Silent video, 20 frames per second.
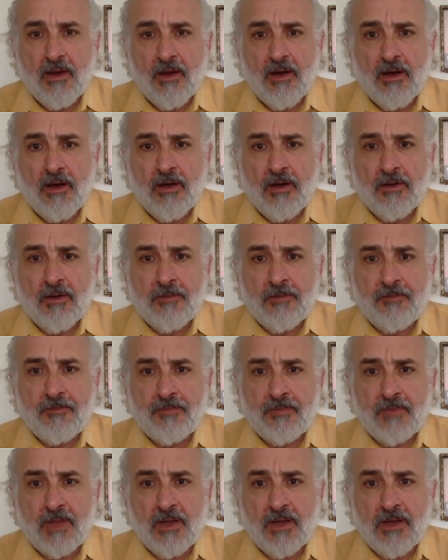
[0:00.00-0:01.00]

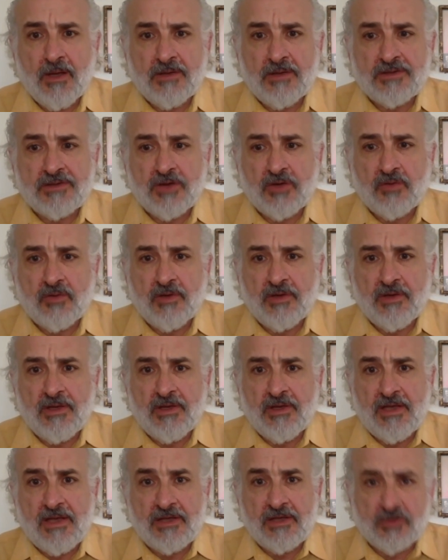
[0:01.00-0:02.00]
So
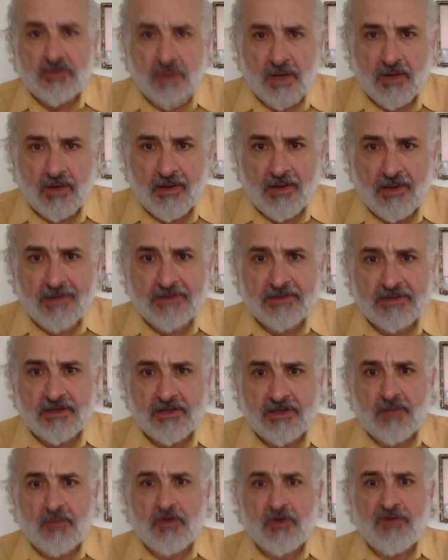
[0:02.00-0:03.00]
Israel has a
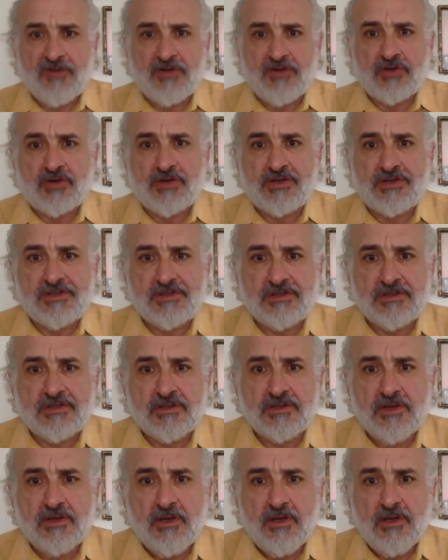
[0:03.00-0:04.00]
number of
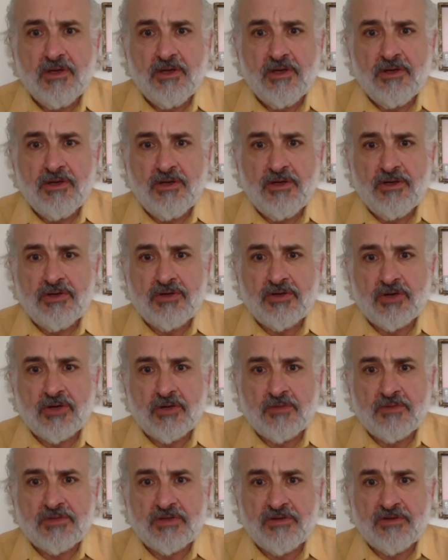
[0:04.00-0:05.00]
interests in
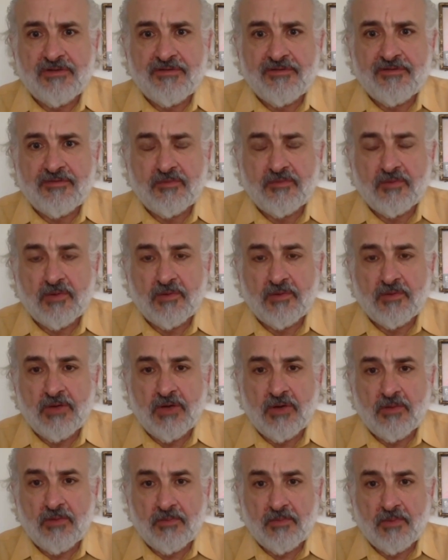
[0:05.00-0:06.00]
terms of,
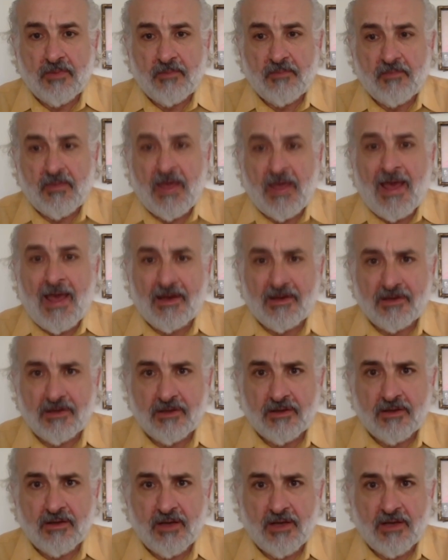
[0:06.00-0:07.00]

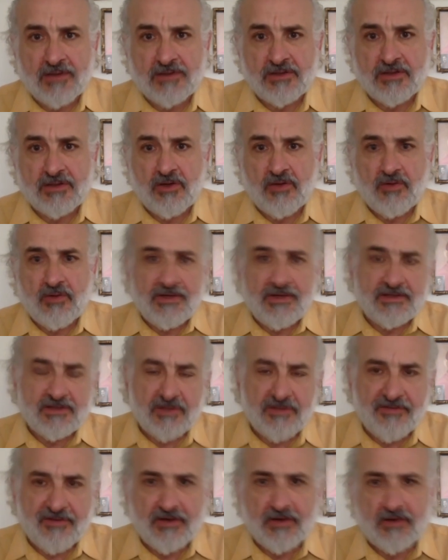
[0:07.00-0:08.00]
acting as though it's
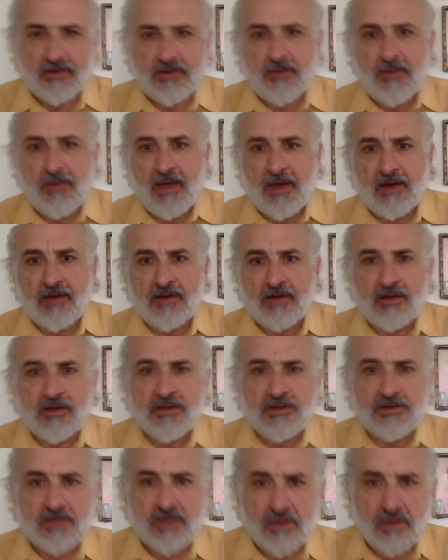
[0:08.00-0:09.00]
the victim, acting
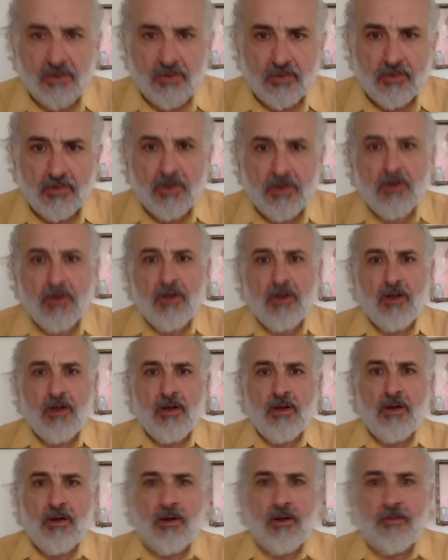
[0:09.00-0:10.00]
as though
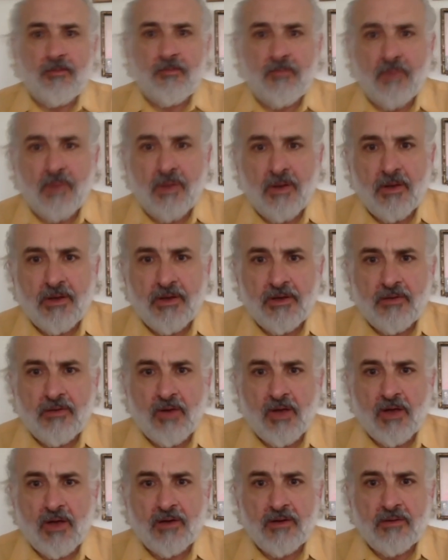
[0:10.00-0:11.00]

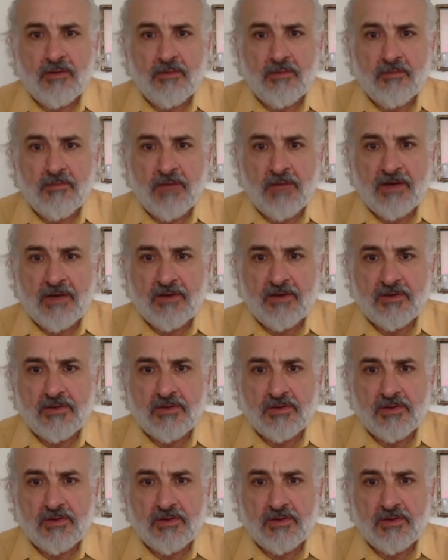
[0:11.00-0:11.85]
Iran might